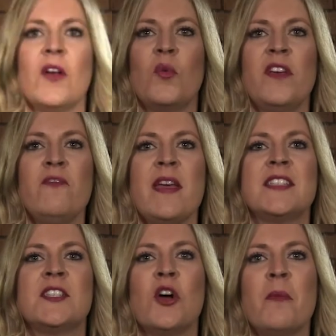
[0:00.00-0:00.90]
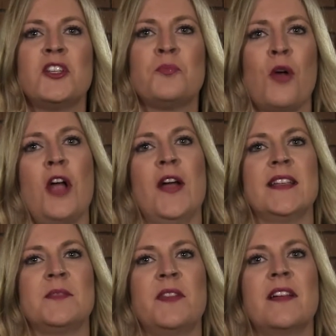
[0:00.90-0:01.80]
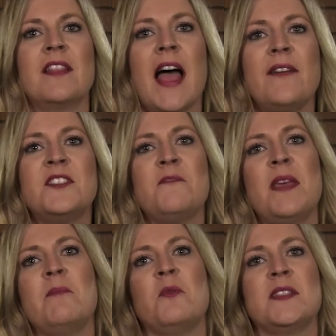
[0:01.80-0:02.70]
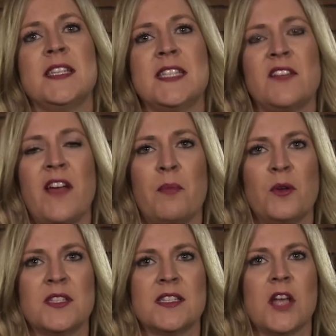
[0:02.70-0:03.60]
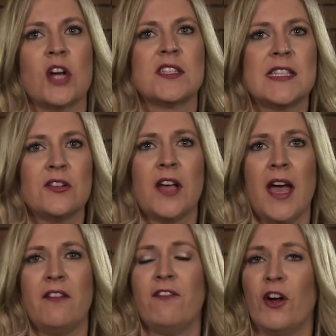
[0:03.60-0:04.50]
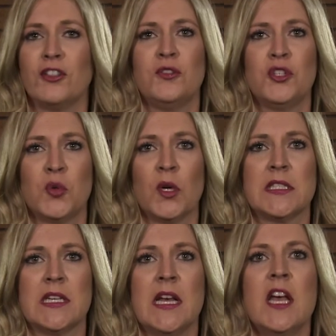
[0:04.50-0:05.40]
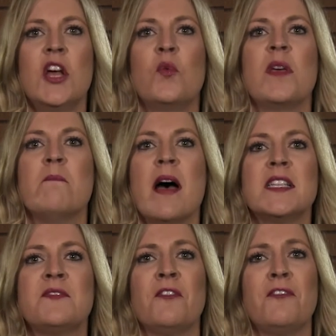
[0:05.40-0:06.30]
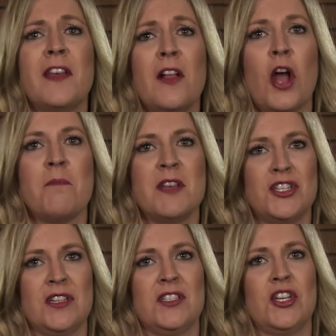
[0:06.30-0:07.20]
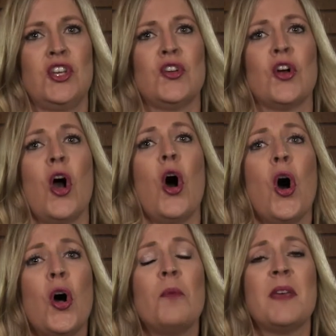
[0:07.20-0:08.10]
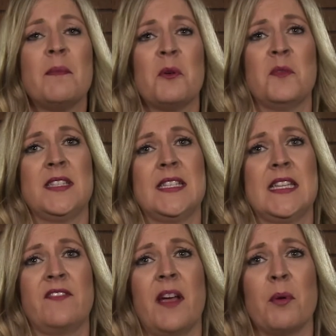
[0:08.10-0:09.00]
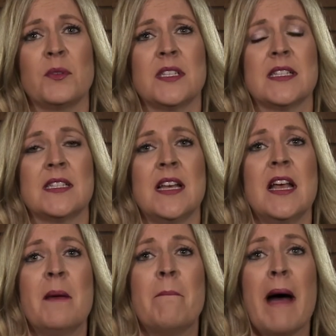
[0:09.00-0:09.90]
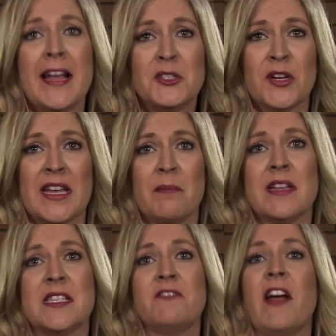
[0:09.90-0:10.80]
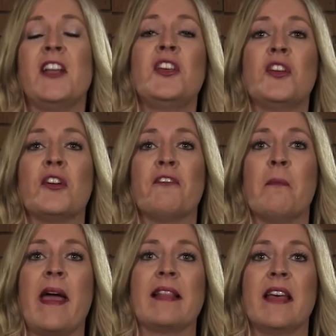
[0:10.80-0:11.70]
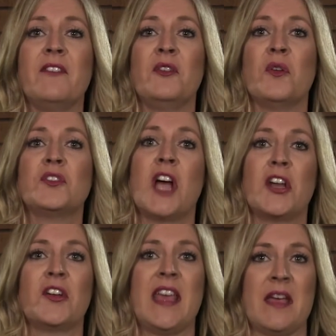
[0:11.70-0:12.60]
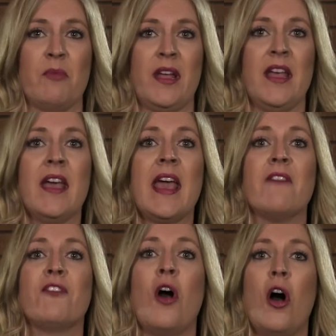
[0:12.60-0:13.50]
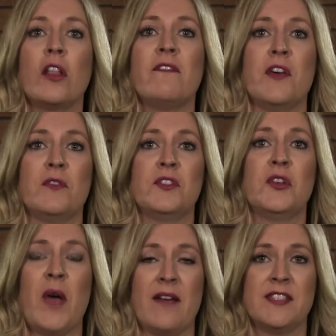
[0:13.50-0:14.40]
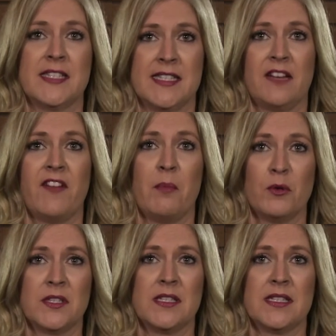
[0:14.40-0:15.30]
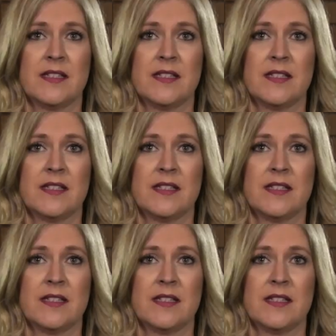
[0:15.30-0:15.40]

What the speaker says: We've made so much progress, but the lives of people with cystic fibrosis are still cut far too short. We must fulfill our mission to cure all people with cystic fibrosis. My dream is to find a cure for my 11-year-old daughter, Cambry, and for all of those who have cystic fibrosis.